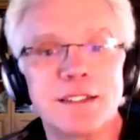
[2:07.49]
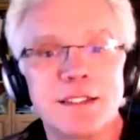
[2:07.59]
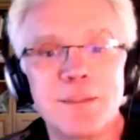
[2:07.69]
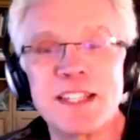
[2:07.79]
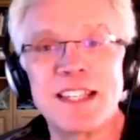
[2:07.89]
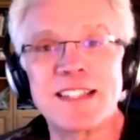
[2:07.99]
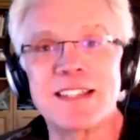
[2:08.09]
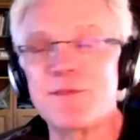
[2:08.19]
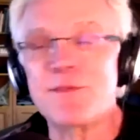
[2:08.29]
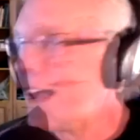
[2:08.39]
You know, I'm
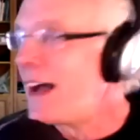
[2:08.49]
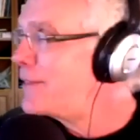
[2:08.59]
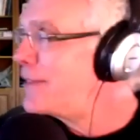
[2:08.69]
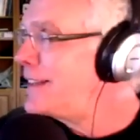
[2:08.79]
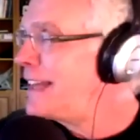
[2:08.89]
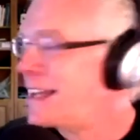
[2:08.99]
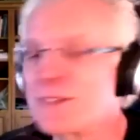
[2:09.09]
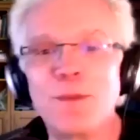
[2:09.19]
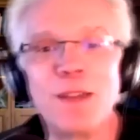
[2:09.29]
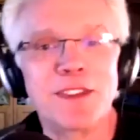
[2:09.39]
65 uh,
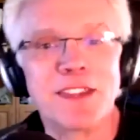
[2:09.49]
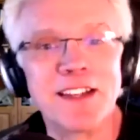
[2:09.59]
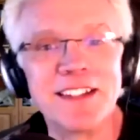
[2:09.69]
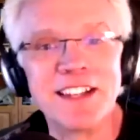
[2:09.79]
next month.